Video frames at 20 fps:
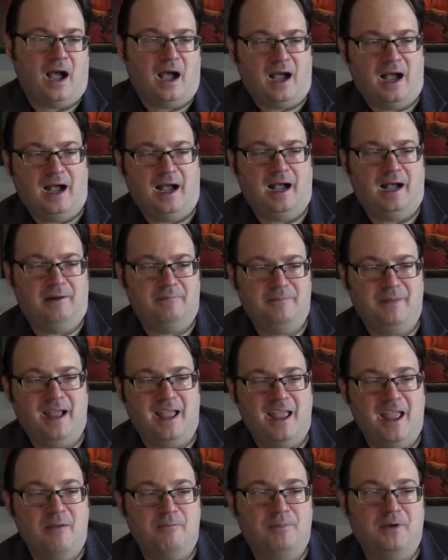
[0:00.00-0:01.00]
Um,
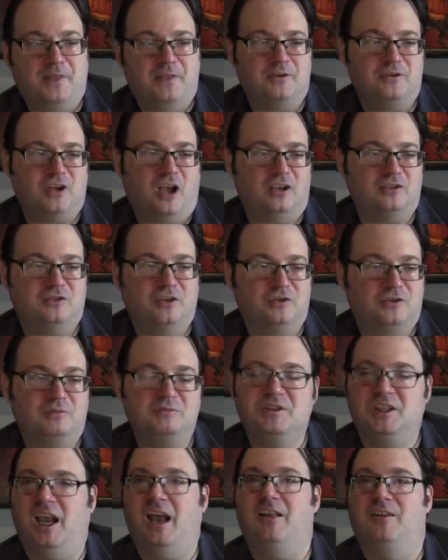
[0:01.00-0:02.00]
but there's also
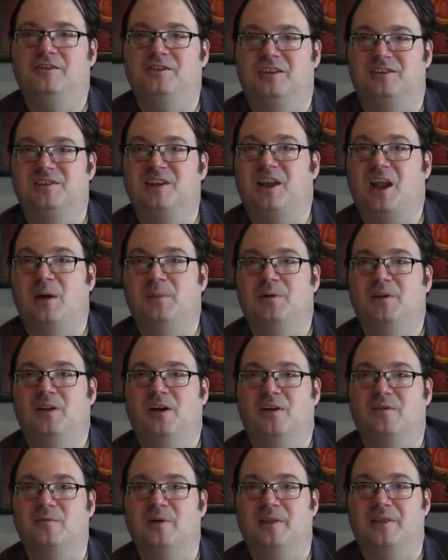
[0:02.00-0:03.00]
some challenges that come
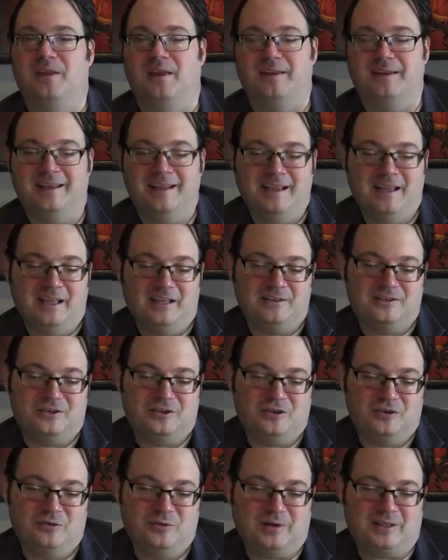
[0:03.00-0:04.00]
along with it.
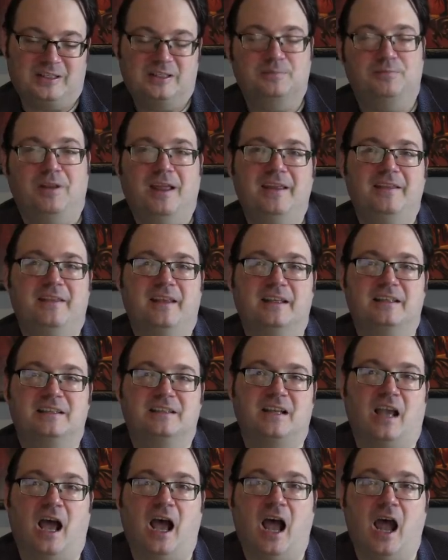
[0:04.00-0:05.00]
To explain
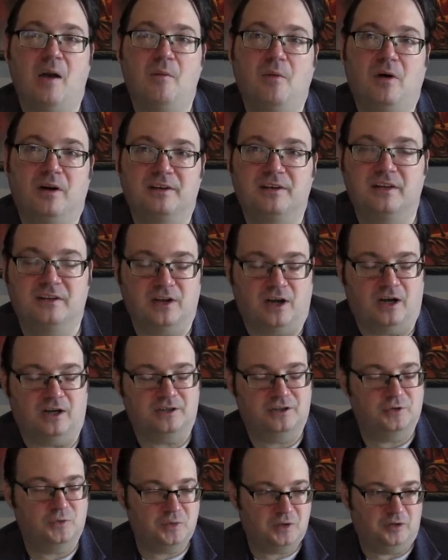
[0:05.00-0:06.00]
this, I want to
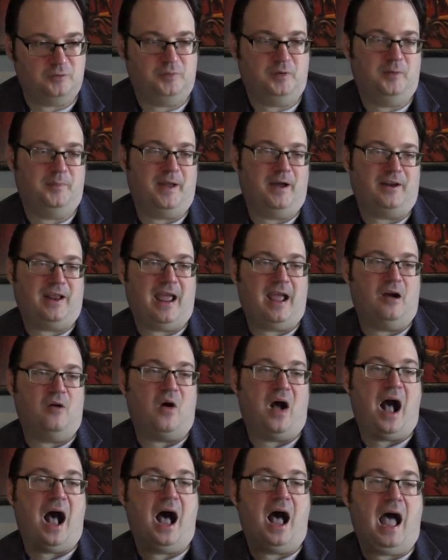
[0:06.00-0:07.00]
talk to you a little bit about
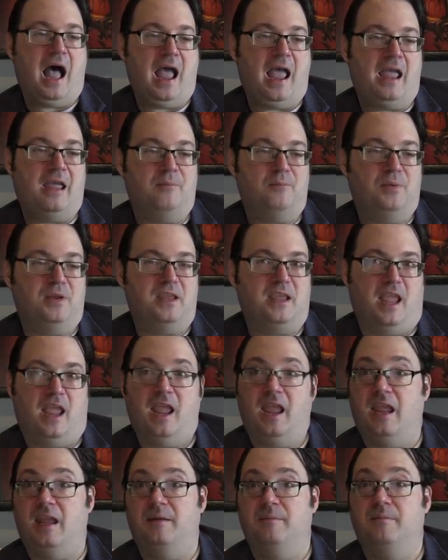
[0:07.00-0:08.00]
how I
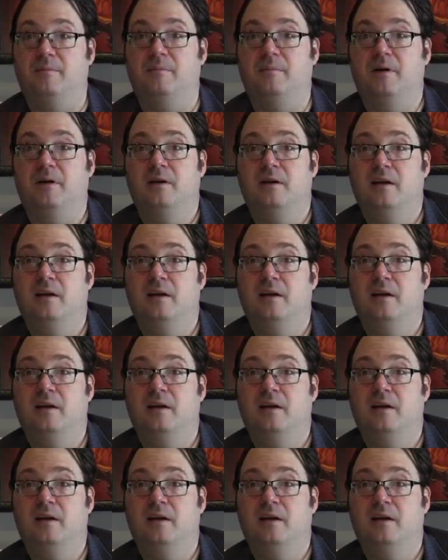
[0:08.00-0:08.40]
became